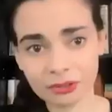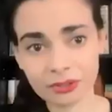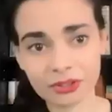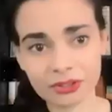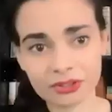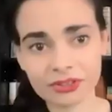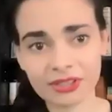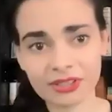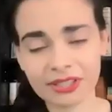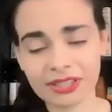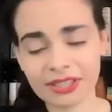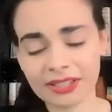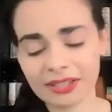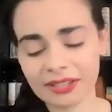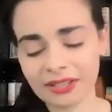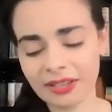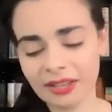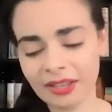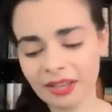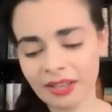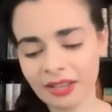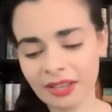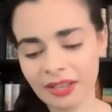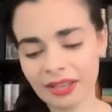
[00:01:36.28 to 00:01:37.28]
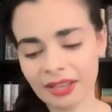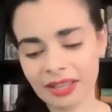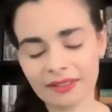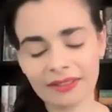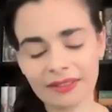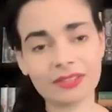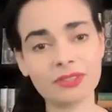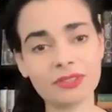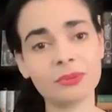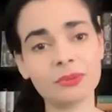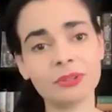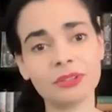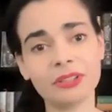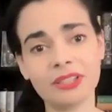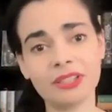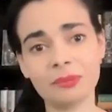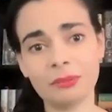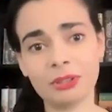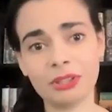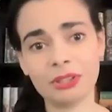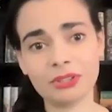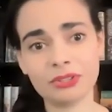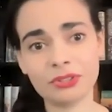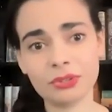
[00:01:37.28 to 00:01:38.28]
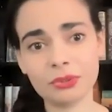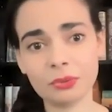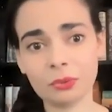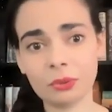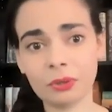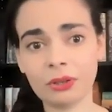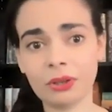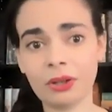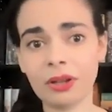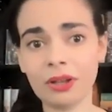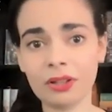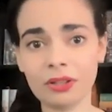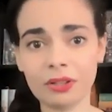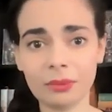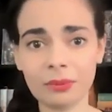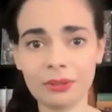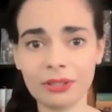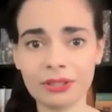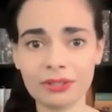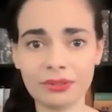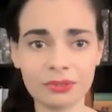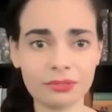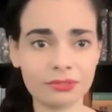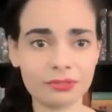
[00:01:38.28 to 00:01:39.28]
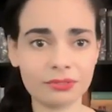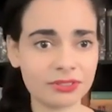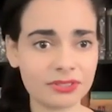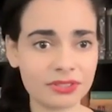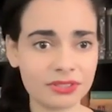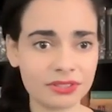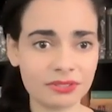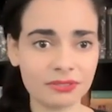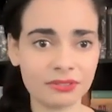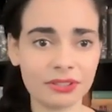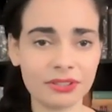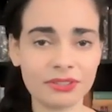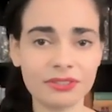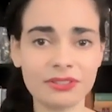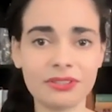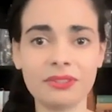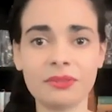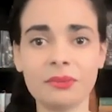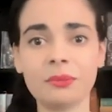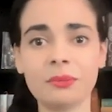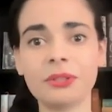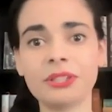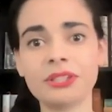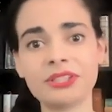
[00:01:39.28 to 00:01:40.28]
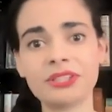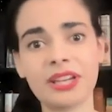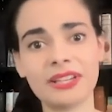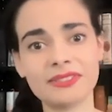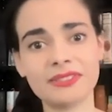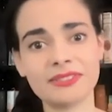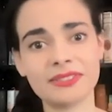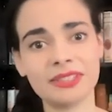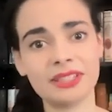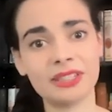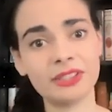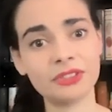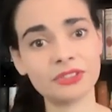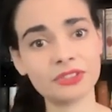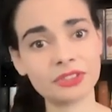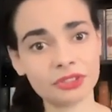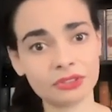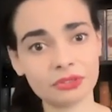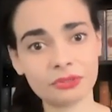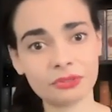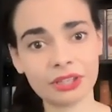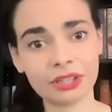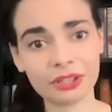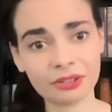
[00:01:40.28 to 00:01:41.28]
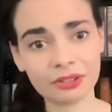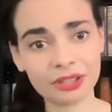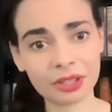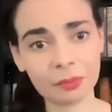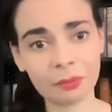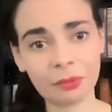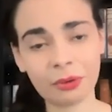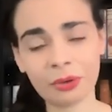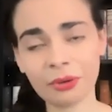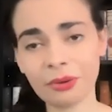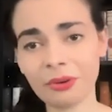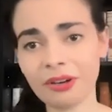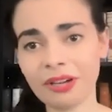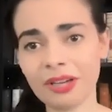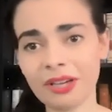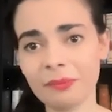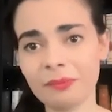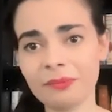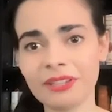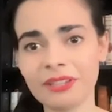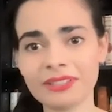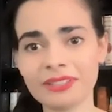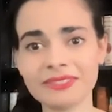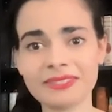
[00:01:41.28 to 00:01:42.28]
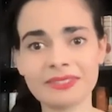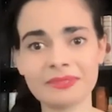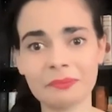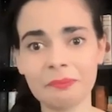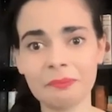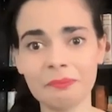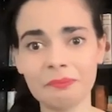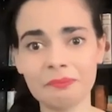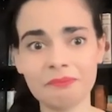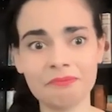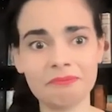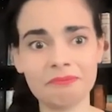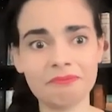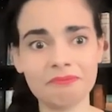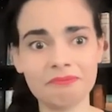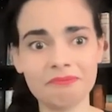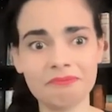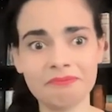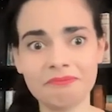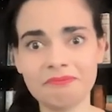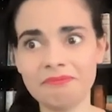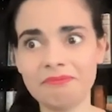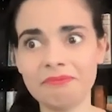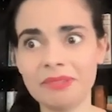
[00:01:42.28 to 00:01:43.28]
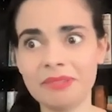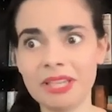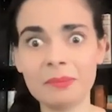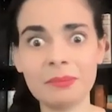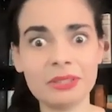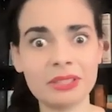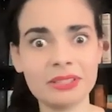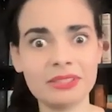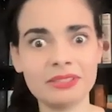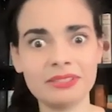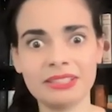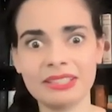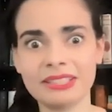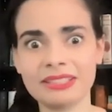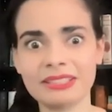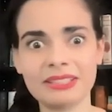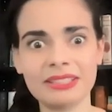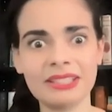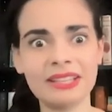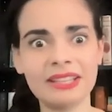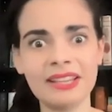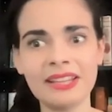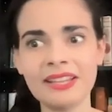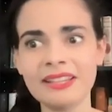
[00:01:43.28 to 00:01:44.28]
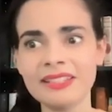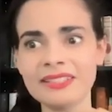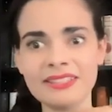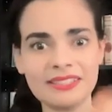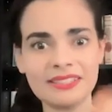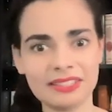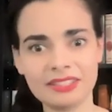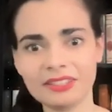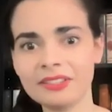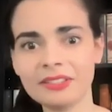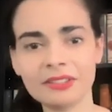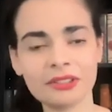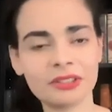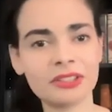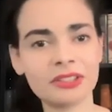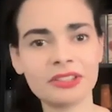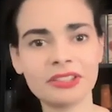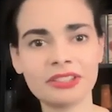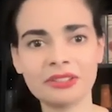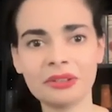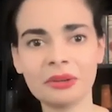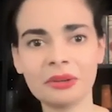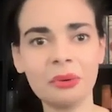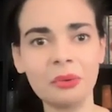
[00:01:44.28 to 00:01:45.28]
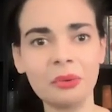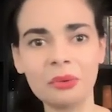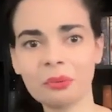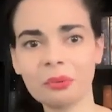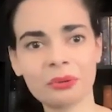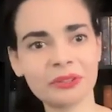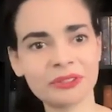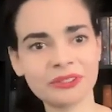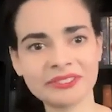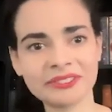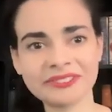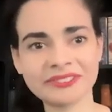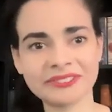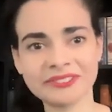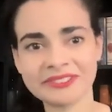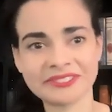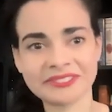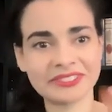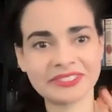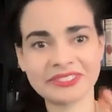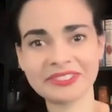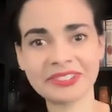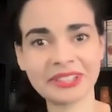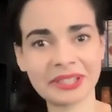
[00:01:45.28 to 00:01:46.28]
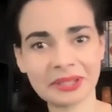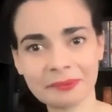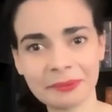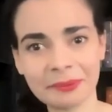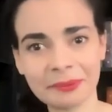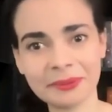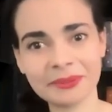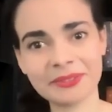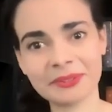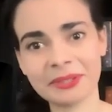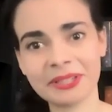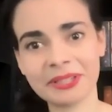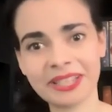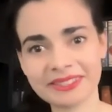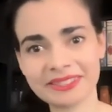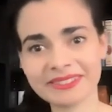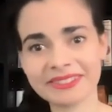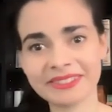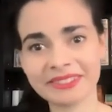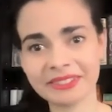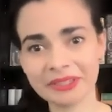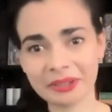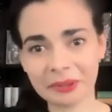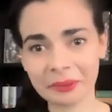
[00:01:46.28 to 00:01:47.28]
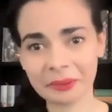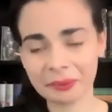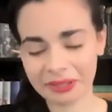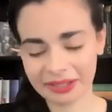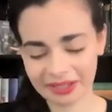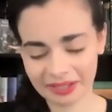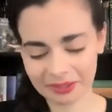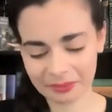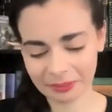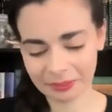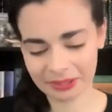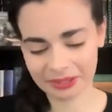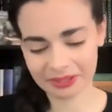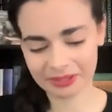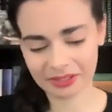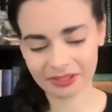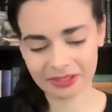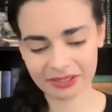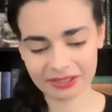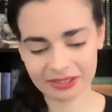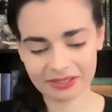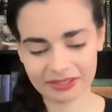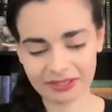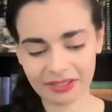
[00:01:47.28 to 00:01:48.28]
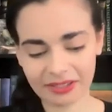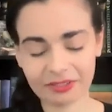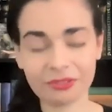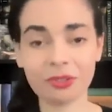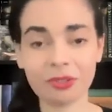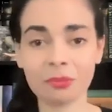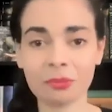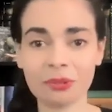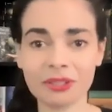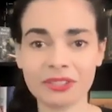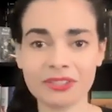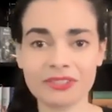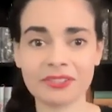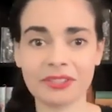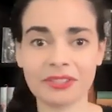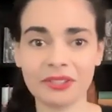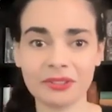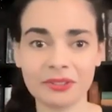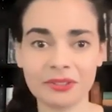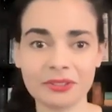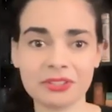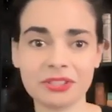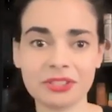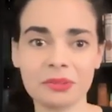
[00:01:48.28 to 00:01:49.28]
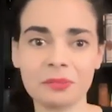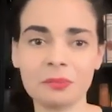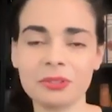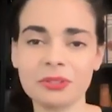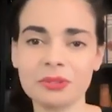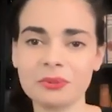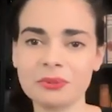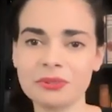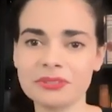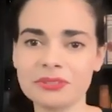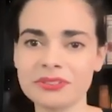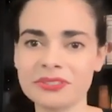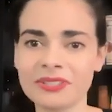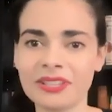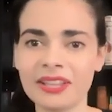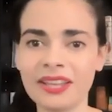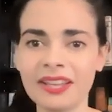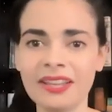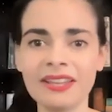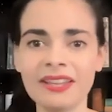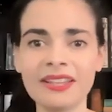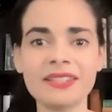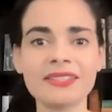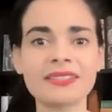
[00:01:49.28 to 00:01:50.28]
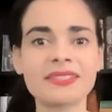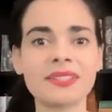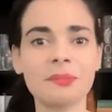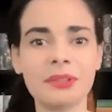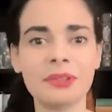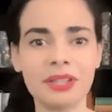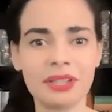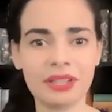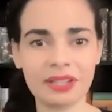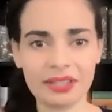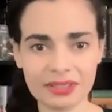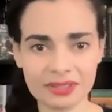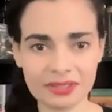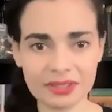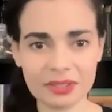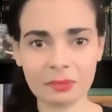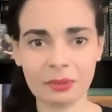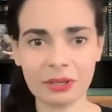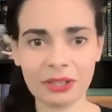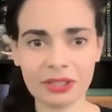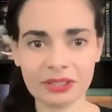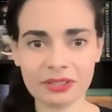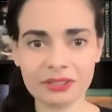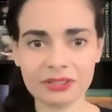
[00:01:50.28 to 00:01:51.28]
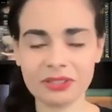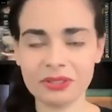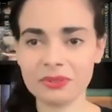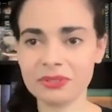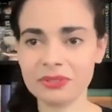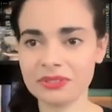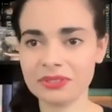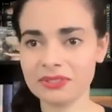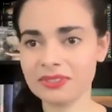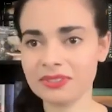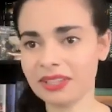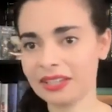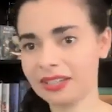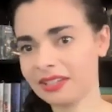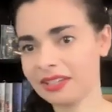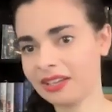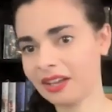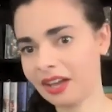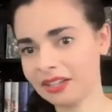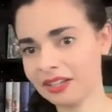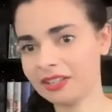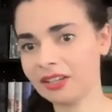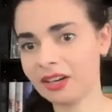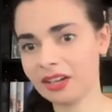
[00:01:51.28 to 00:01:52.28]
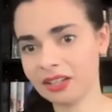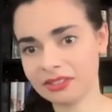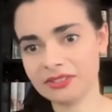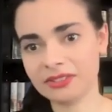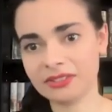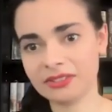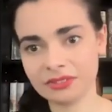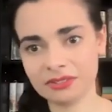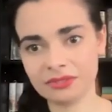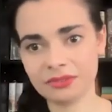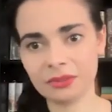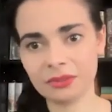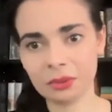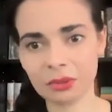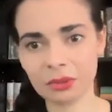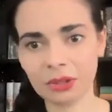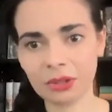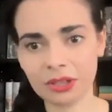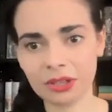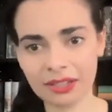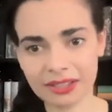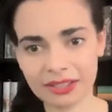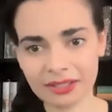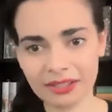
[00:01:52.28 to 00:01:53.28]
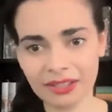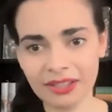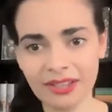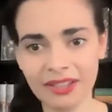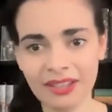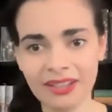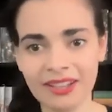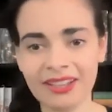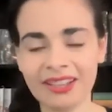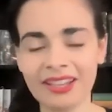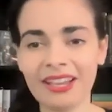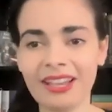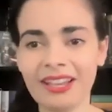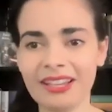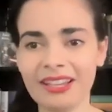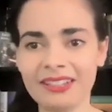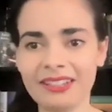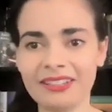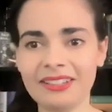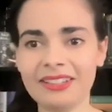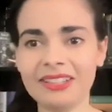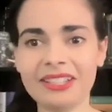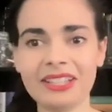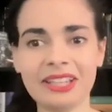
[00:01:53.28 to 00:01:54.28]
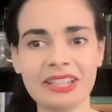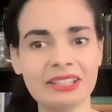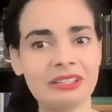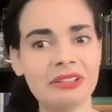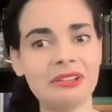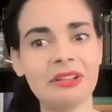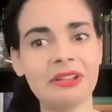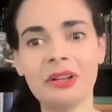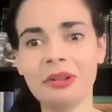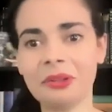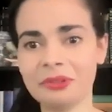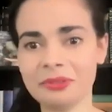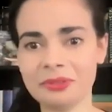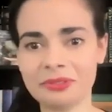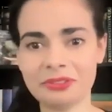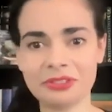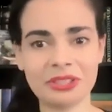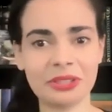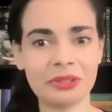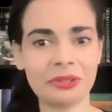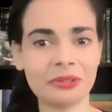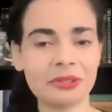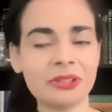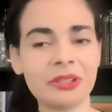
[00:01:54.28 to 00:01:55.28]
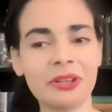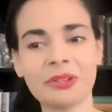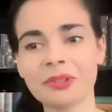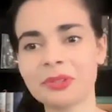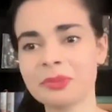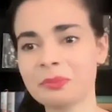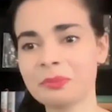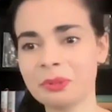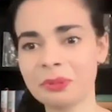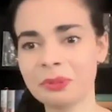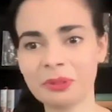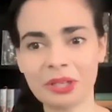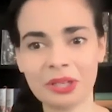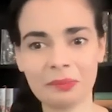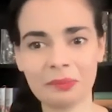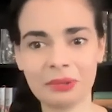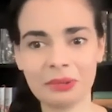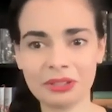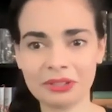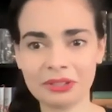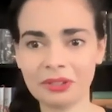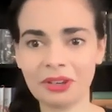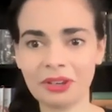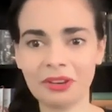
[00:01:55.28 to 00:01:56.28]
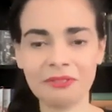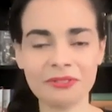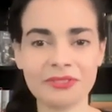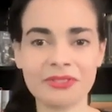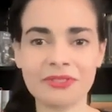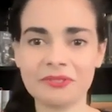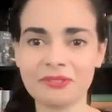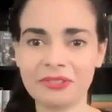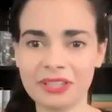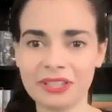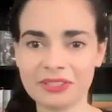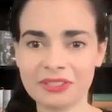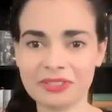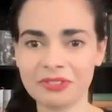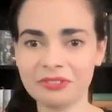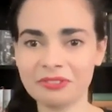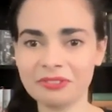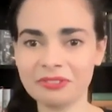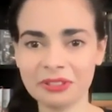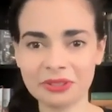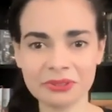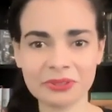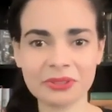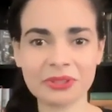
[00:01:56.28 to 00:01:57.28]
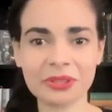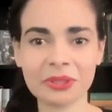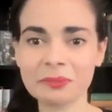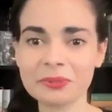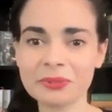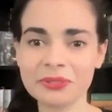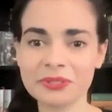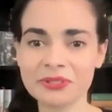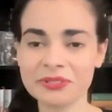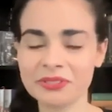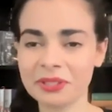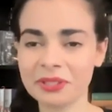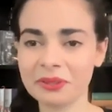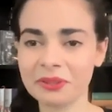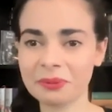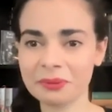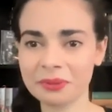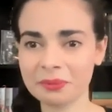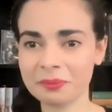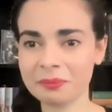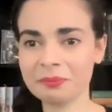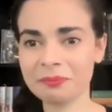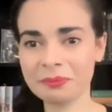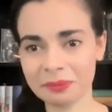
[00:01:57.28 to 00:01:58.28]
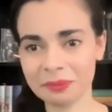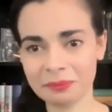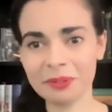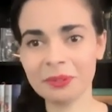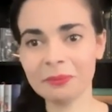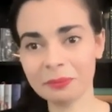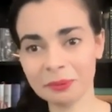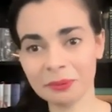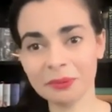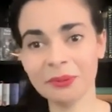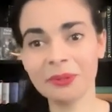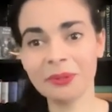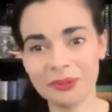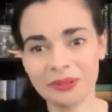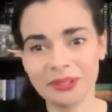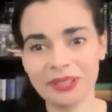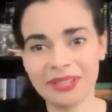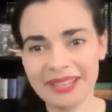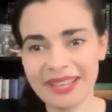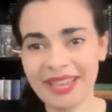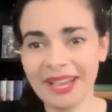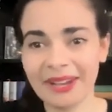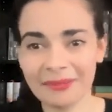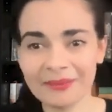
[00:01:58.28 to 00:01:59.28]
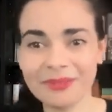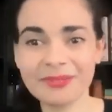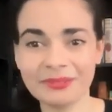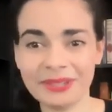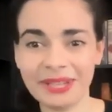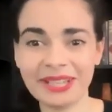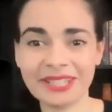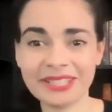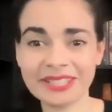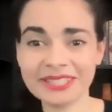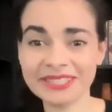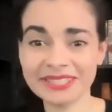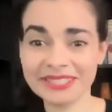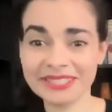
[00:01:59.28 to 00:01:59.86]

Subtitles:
our culture today. And that's what led me to Royal Holloway, University of London, which has an ancient rhetoric program that's maybe like singular in the whole world. It was incredible to get to go. And I went on a Fulbright scholarship, which was something I aspired to since I got to URI. And again, I'll shout out the honors program and the Office of National Fellowships, because they were the people who like helped me